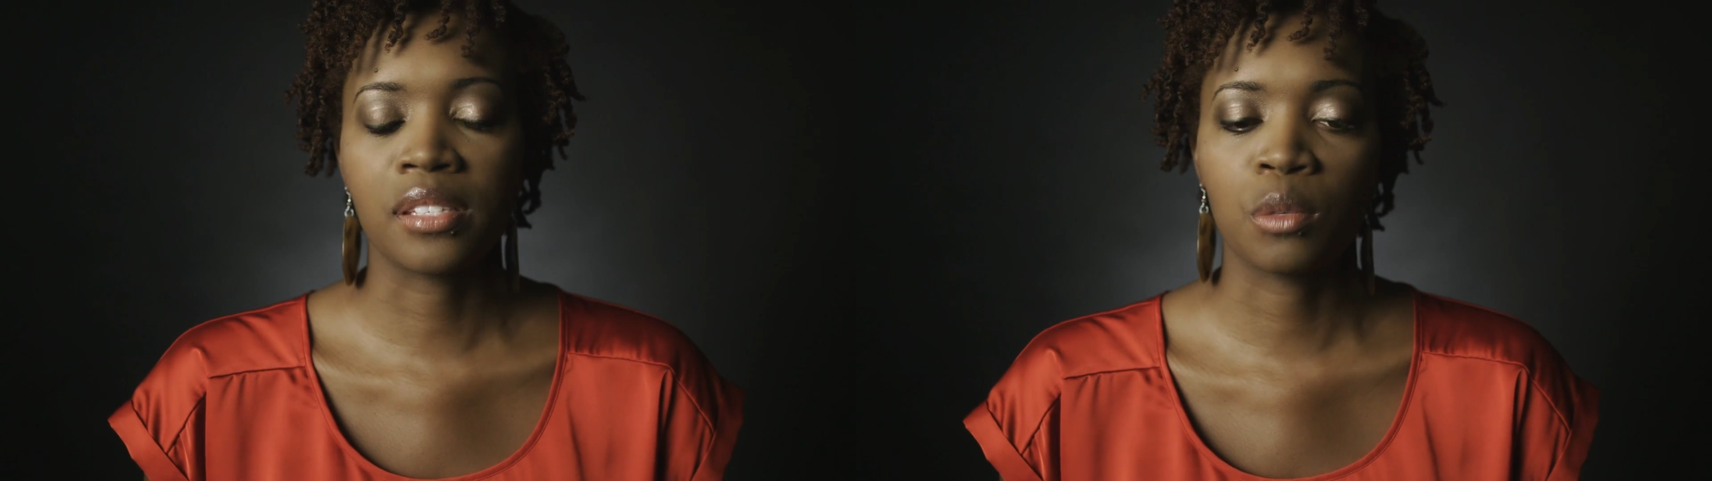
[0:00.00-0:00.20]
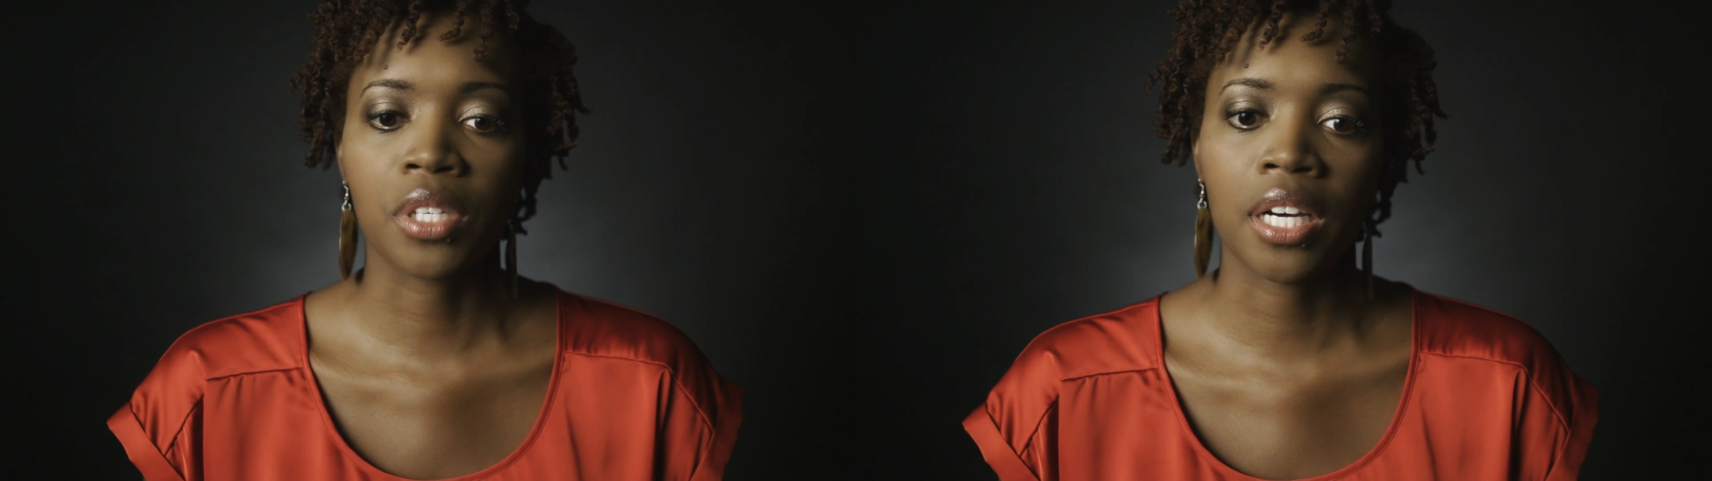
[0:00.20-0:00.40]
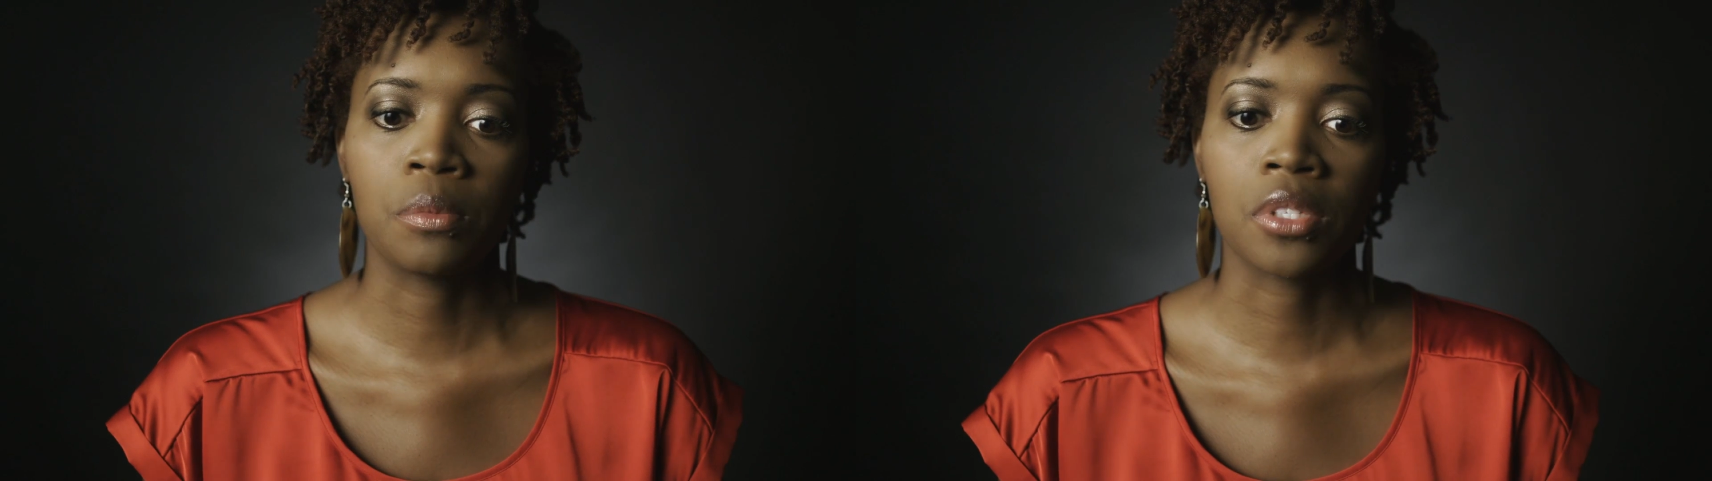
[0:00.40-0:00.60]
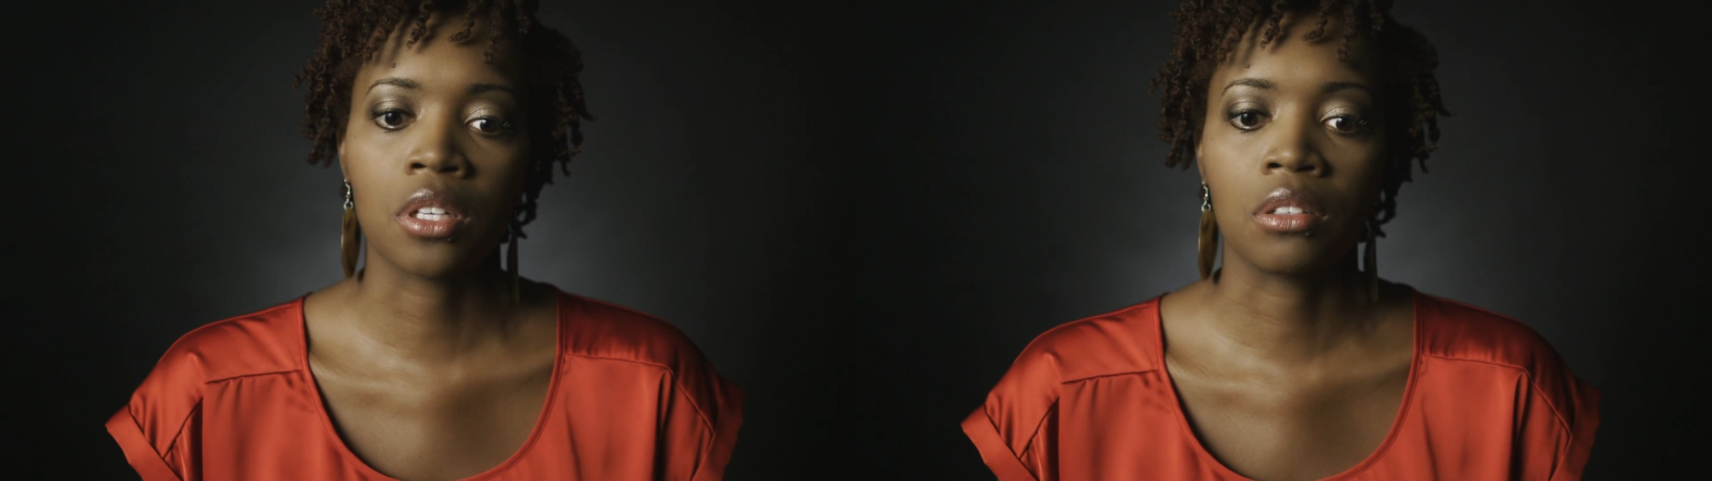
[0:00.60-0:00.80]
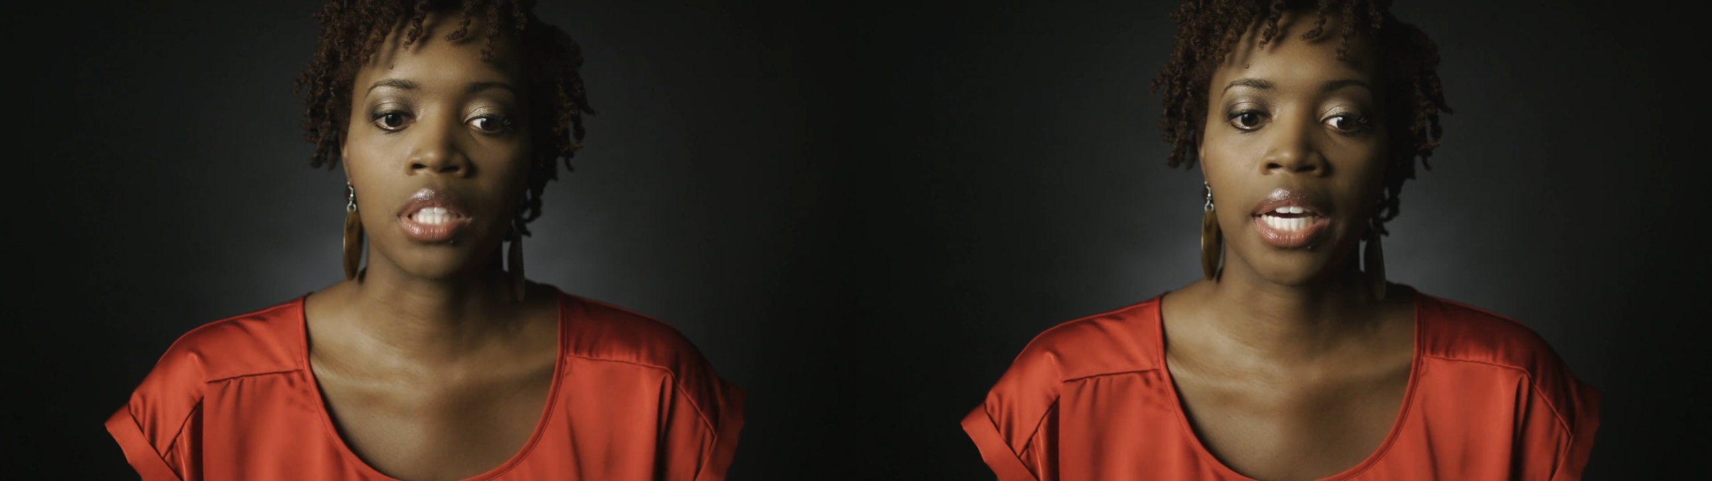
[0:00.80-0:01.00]
sometimes in
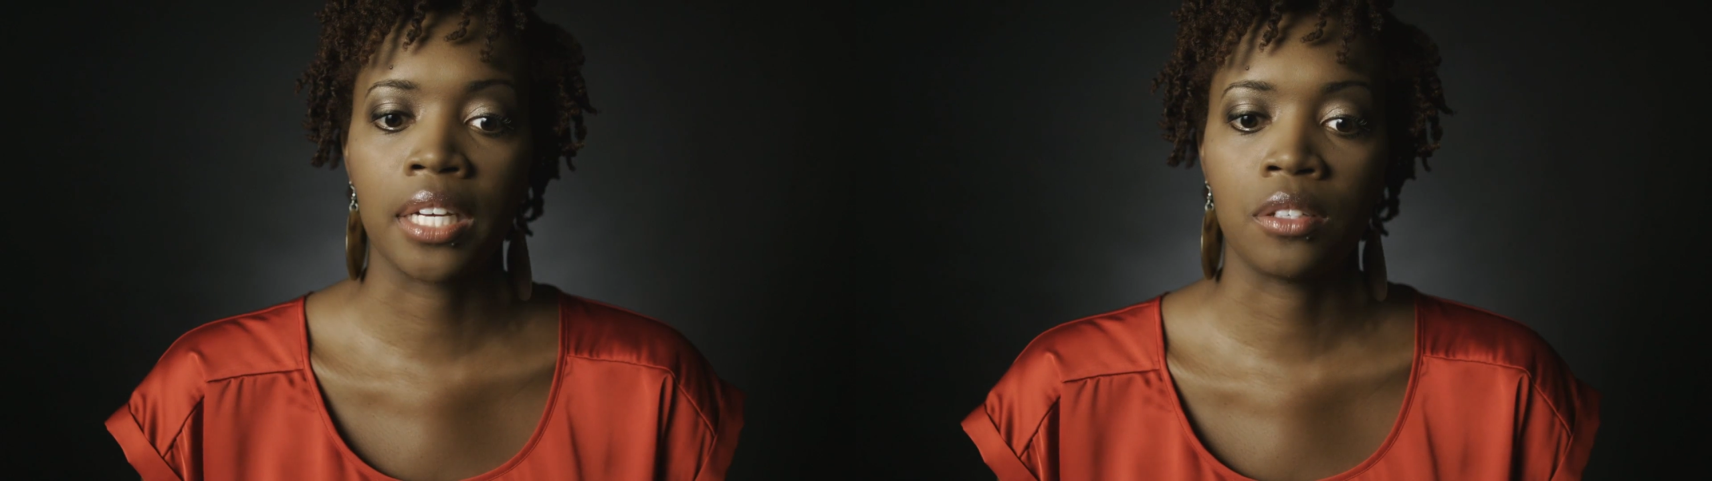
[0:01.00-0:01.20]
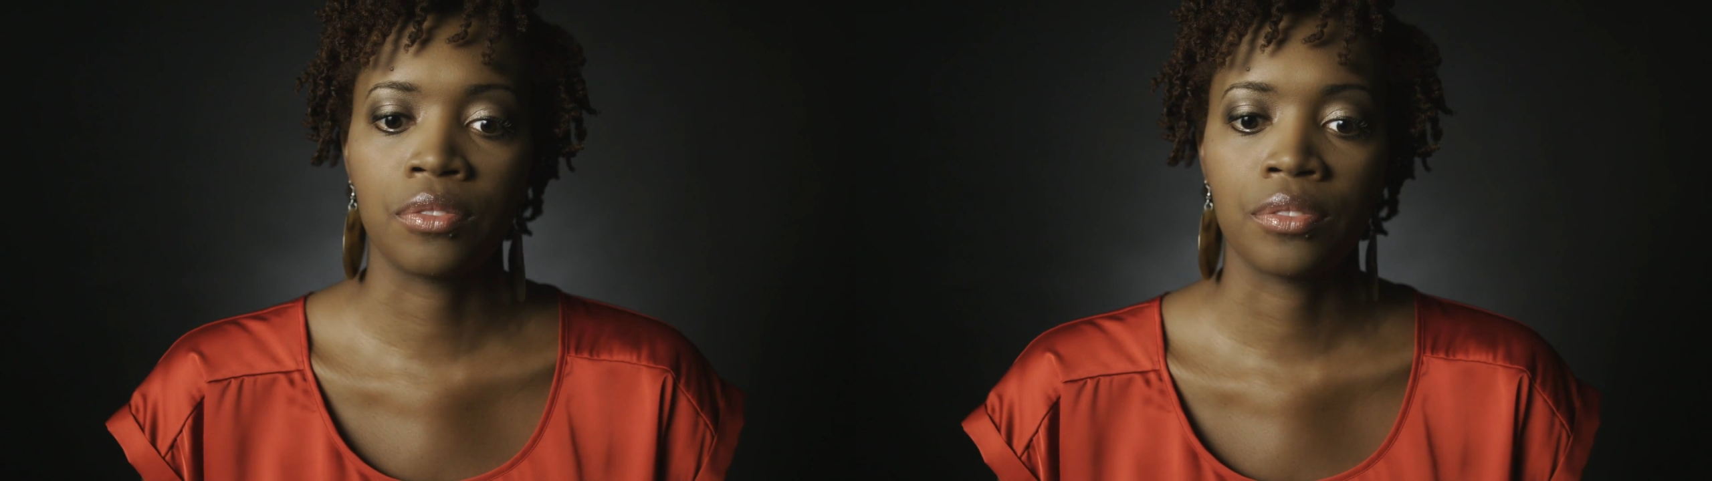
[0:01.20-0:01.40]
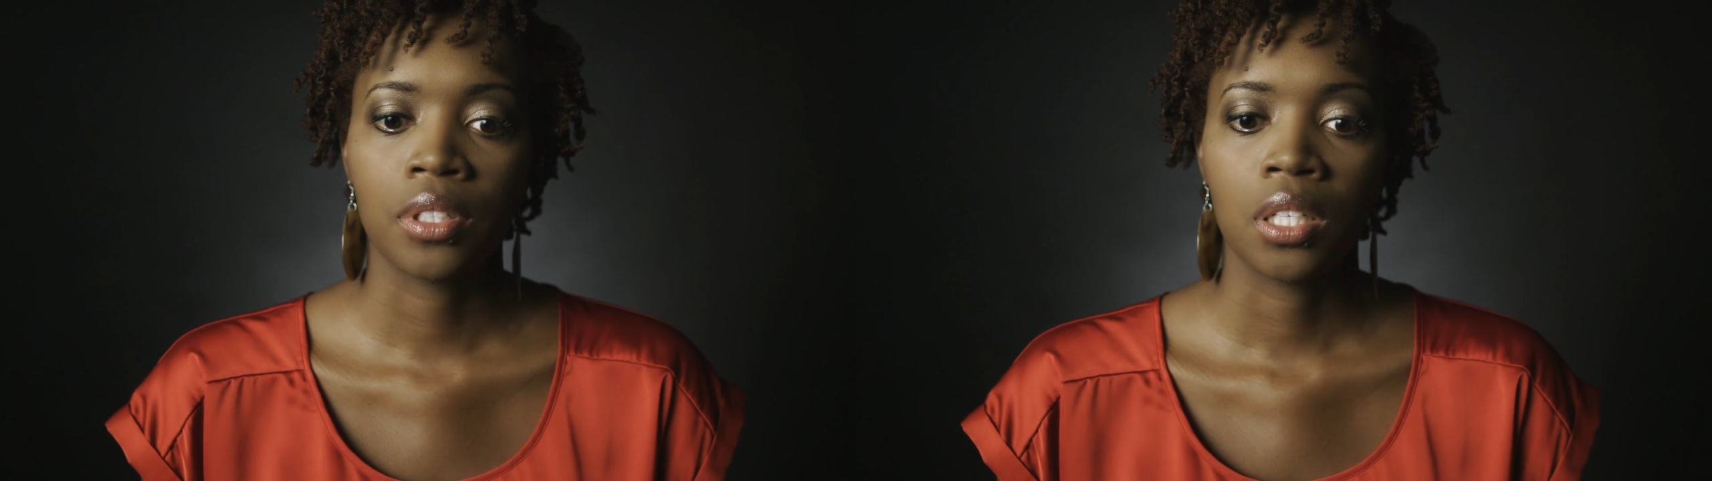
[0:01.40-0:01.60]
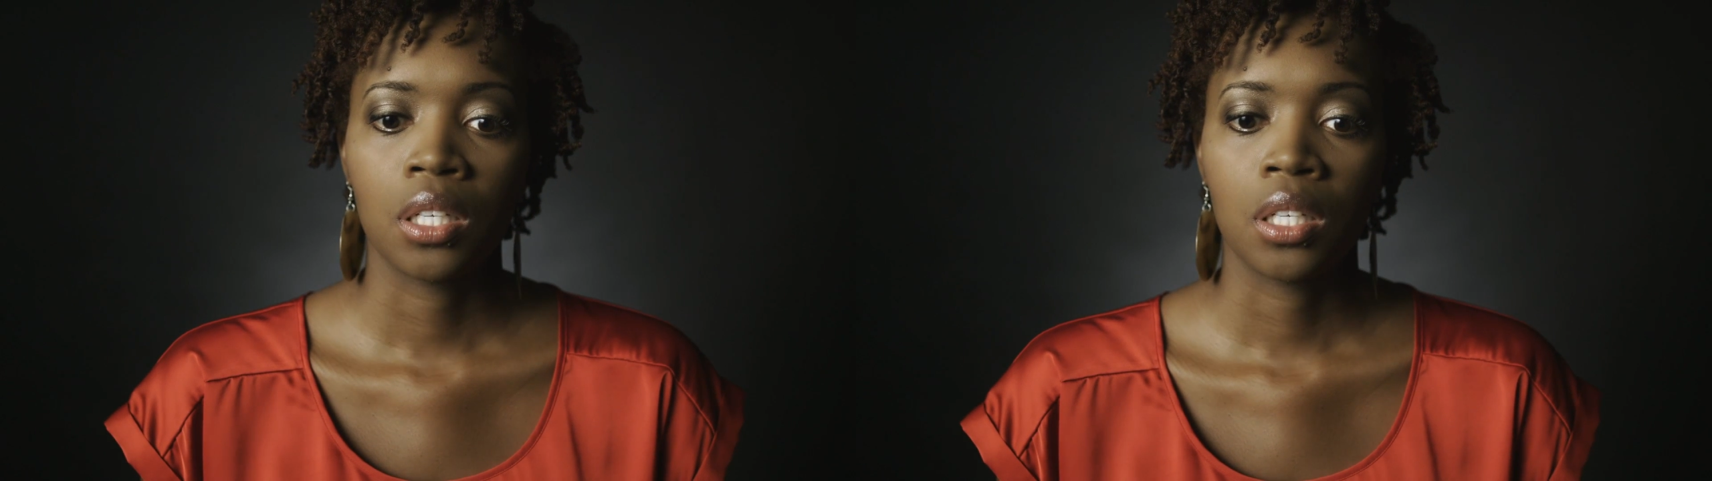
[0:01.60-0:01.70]
our life,